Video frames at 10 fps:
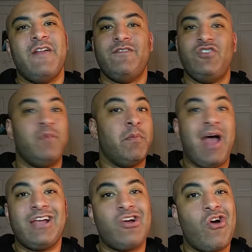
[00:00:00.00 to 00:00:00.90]
you've been
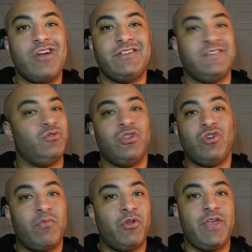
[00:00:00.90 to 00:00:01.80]
buying cards and doing the
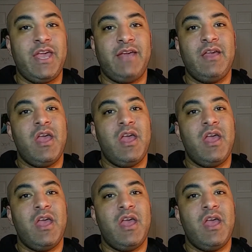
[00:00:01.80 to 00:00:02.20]
normal thing,